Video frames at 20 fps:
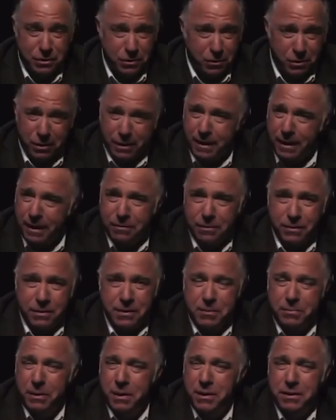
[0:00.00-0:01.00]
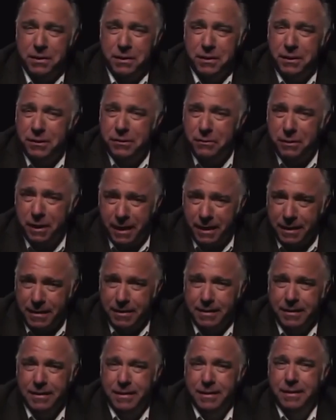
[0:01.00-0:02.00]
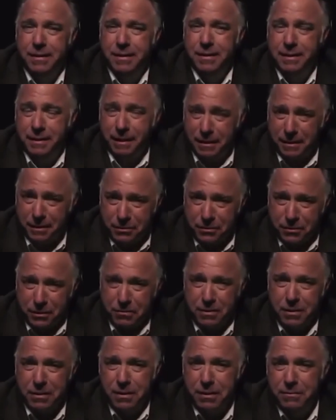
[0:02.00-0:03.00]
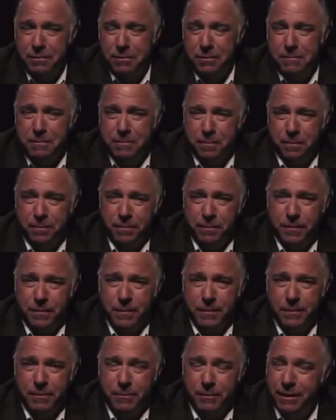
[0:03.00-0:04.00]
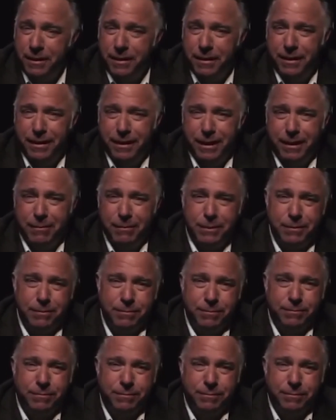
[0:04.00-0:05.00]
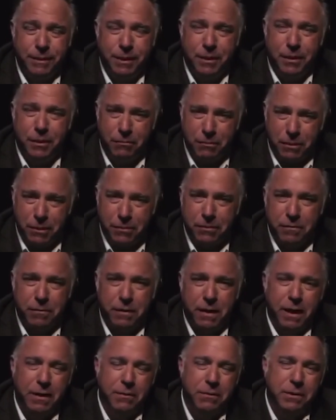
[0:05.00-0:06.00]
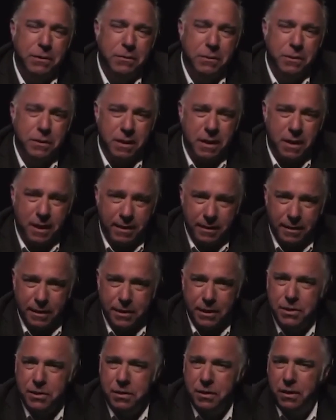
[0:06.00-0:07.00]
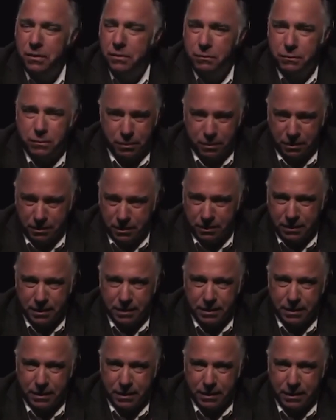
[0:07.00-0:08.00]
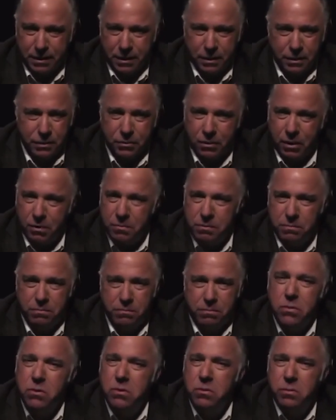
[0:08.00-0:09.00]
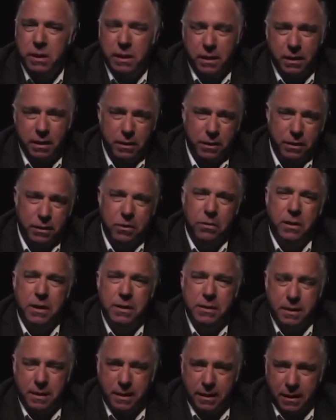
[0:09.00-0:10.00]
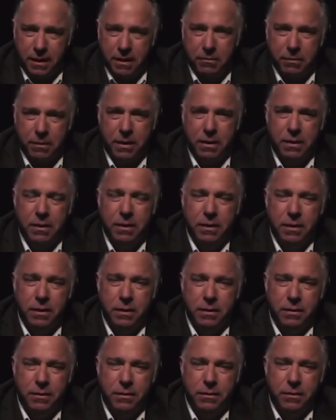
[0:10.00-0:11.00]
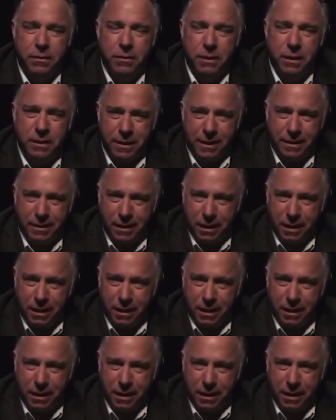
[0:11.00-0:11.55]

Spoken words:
shortly after the speech at the UN, Donald Trump delivered, what do you think happened? The coronavirus was unleashed on the world, and Trump's booming U.S. economy went on